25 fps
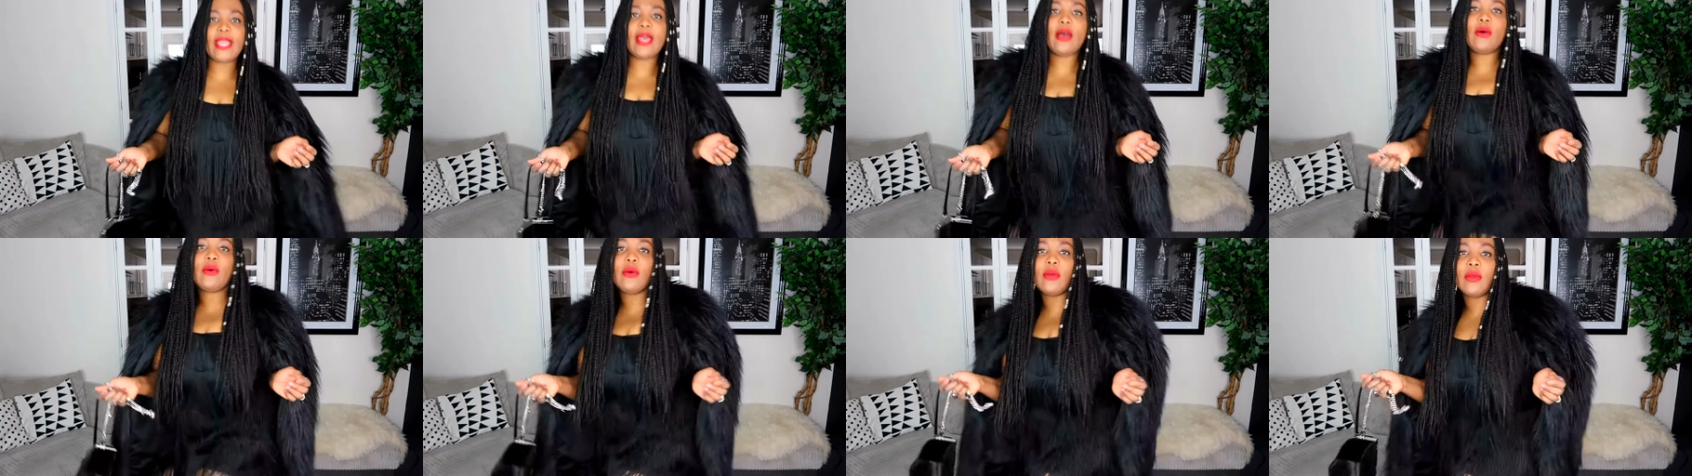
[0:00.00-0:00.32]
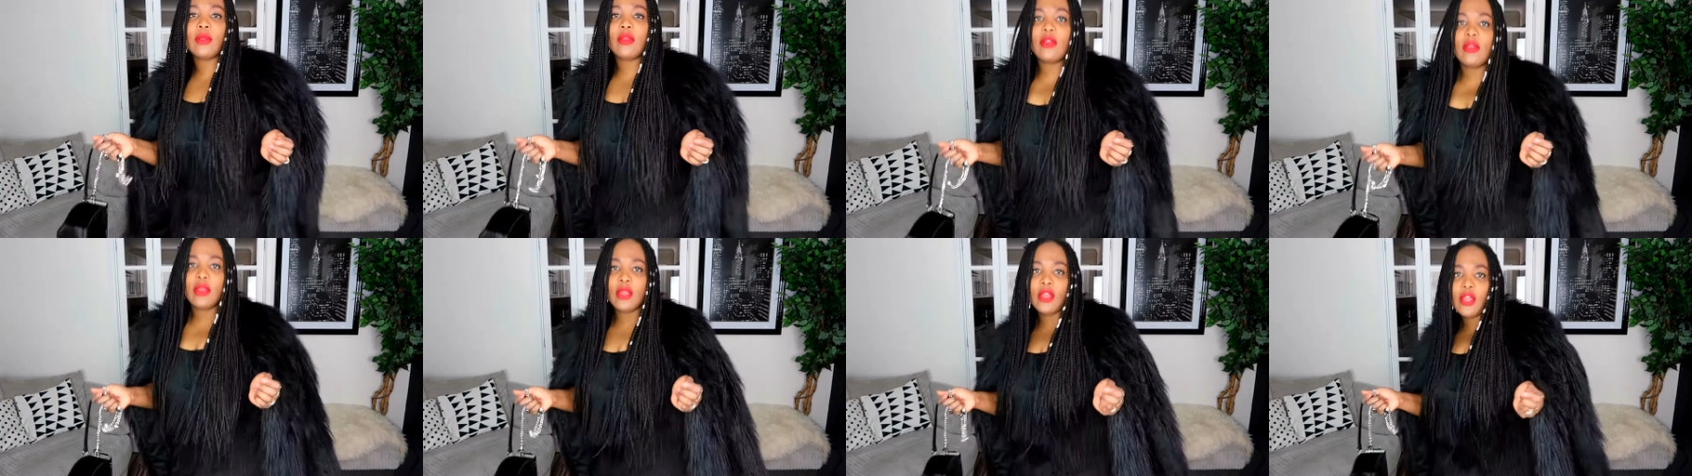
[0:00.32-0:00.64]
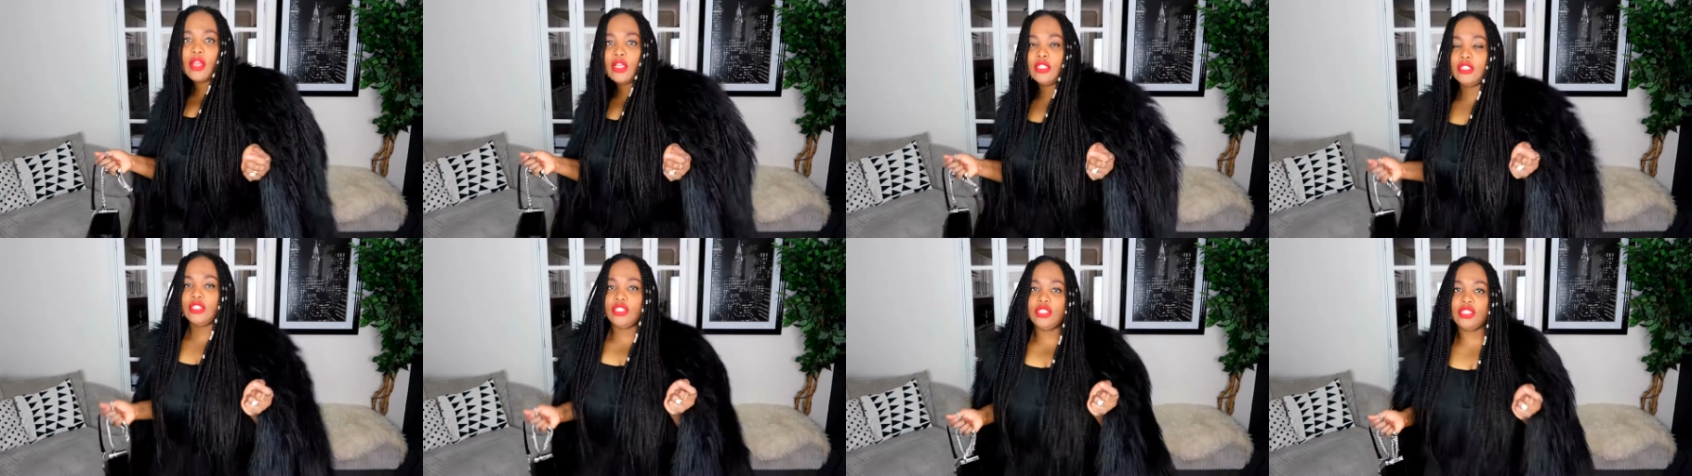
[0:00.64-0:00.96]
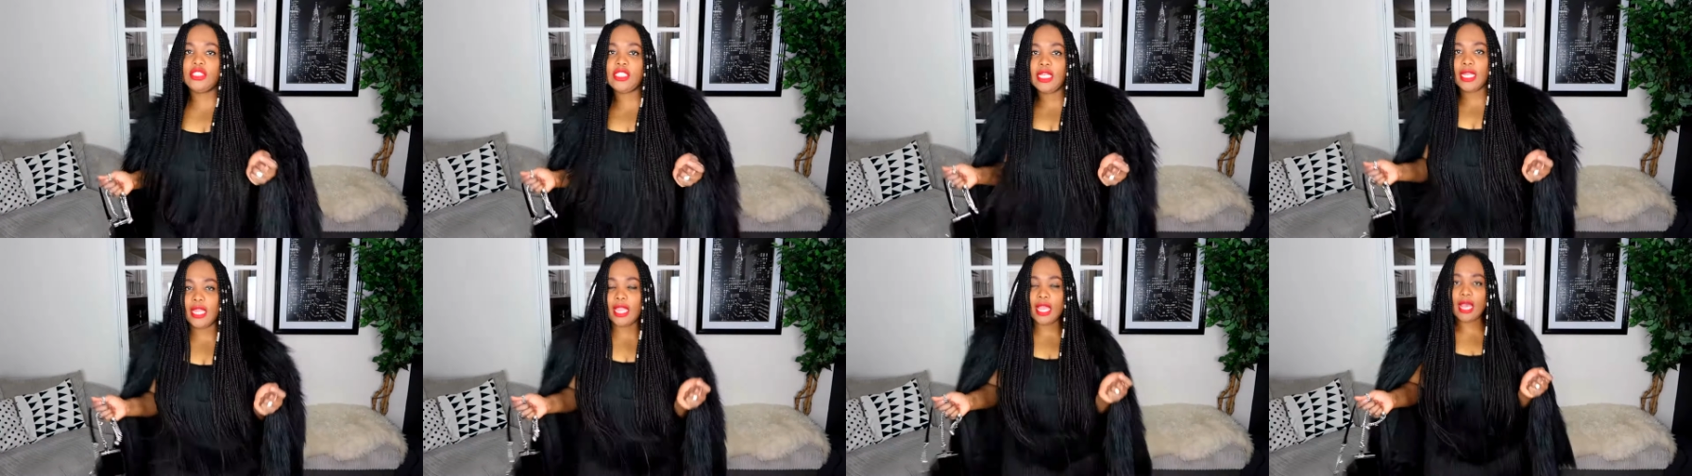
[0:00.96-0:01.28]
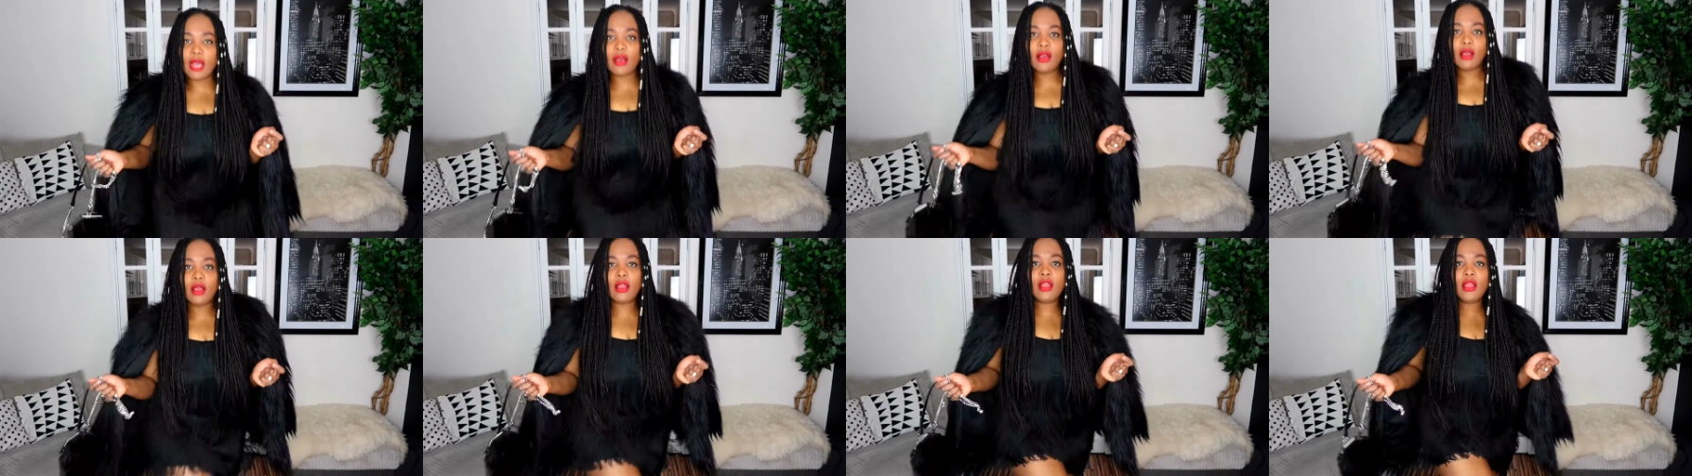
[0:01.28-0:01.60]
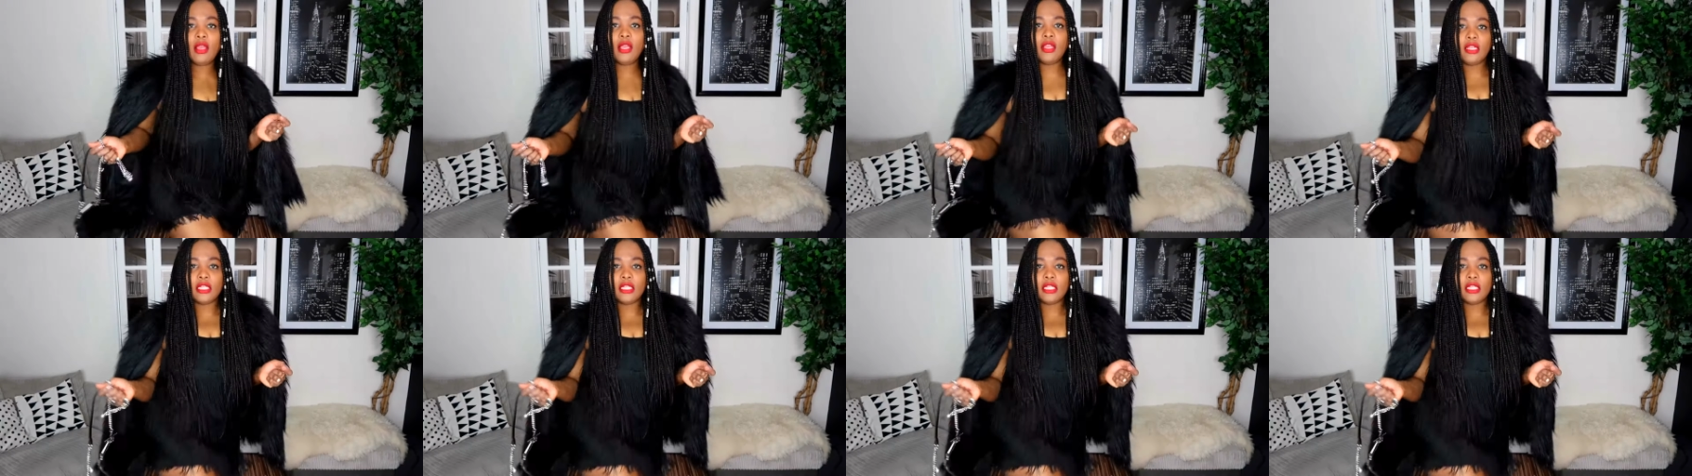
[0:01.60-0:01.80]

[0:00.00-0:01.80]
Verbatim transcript: it out. You should check it out. You